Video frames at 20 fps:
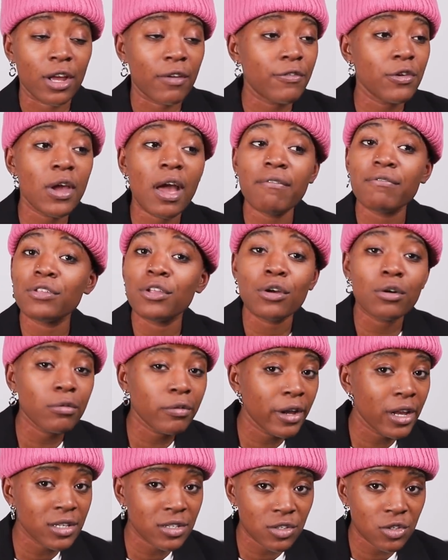If you have no
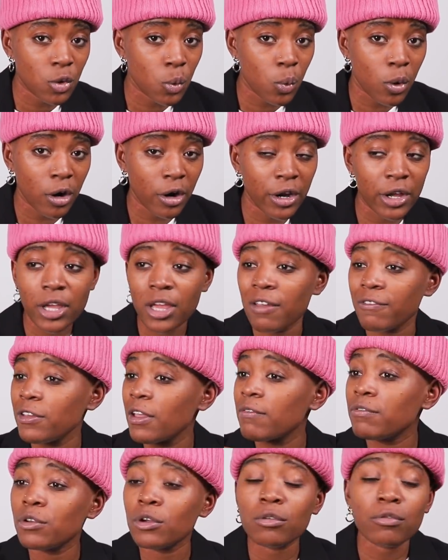reason to worry, if you
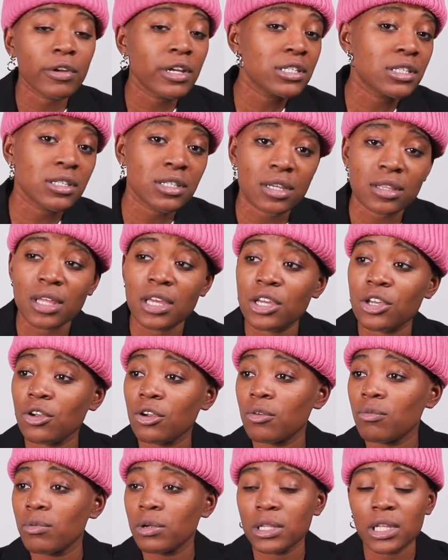have no reason to think
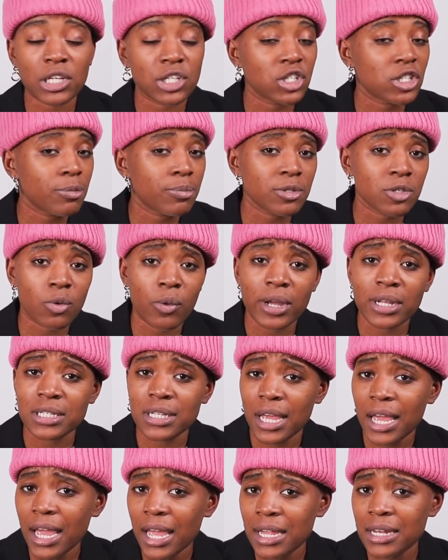your relationship is going
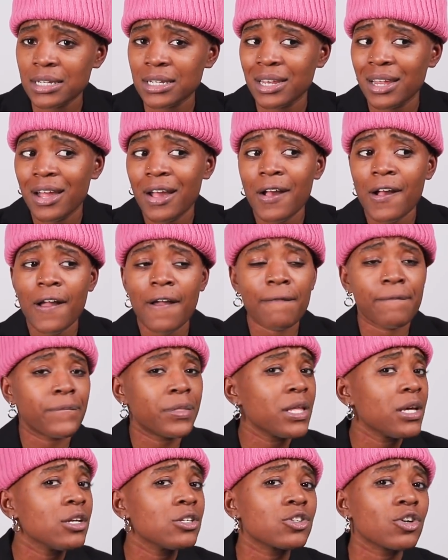to end, if
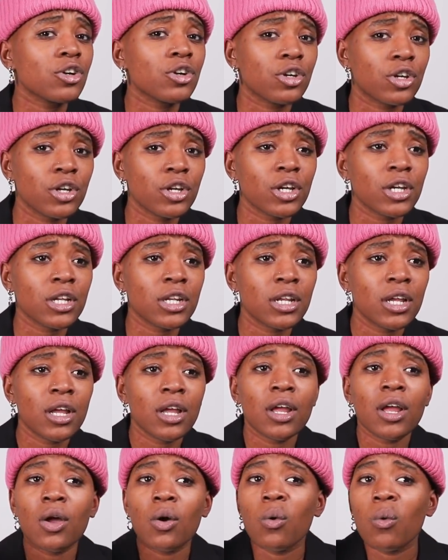things are good,
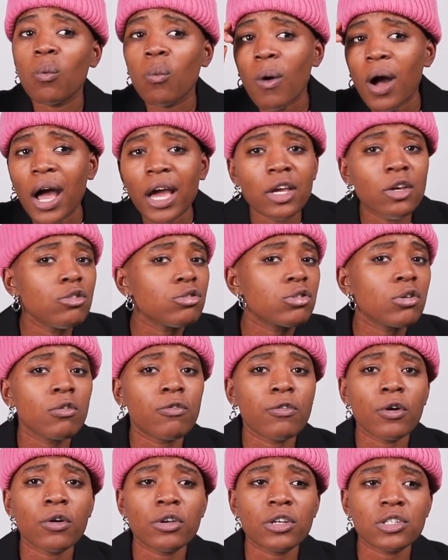why are you so
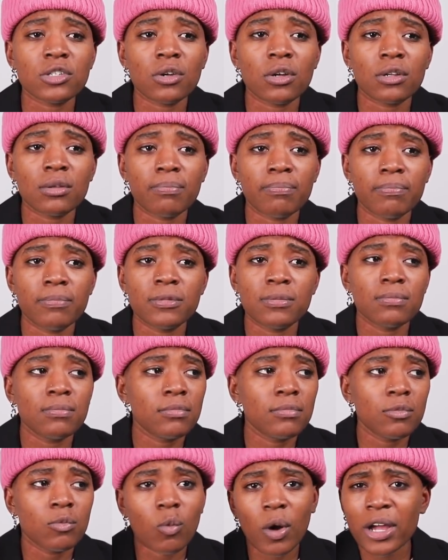focused on
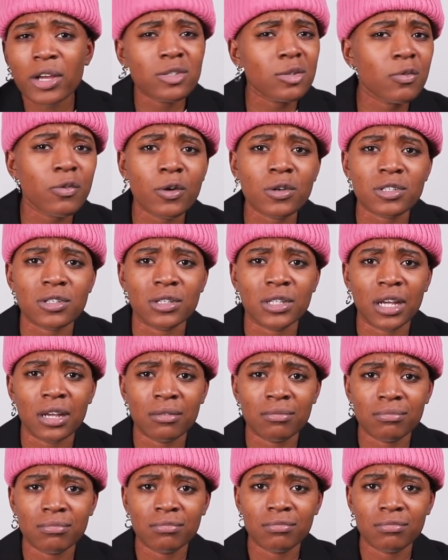that?